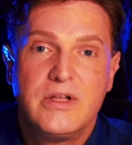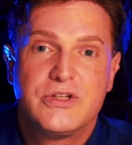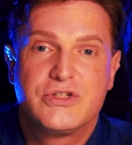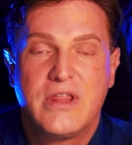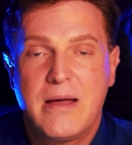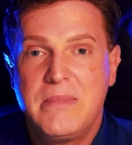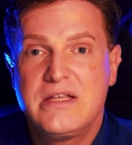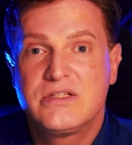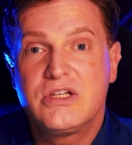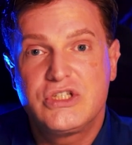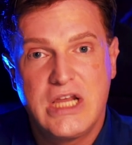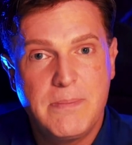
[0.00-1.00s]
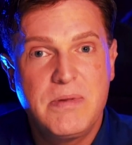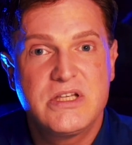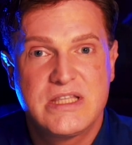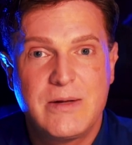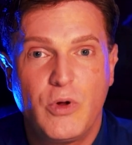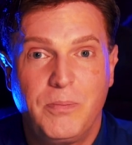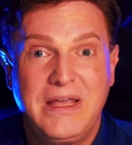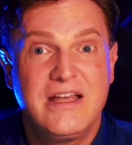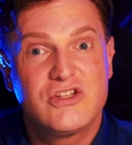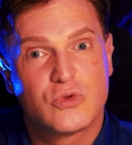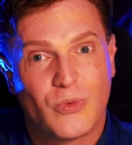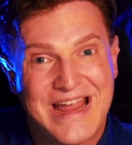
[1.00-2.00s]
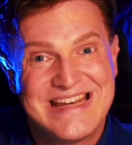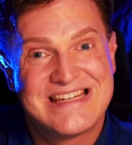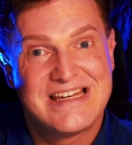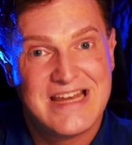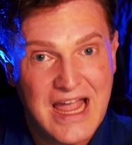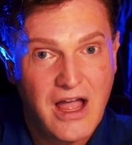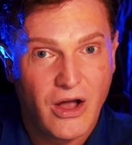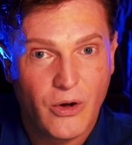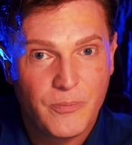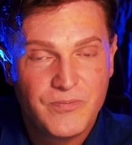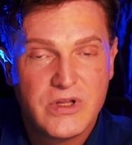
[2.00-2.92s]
So that means the cheapest they will be is right now.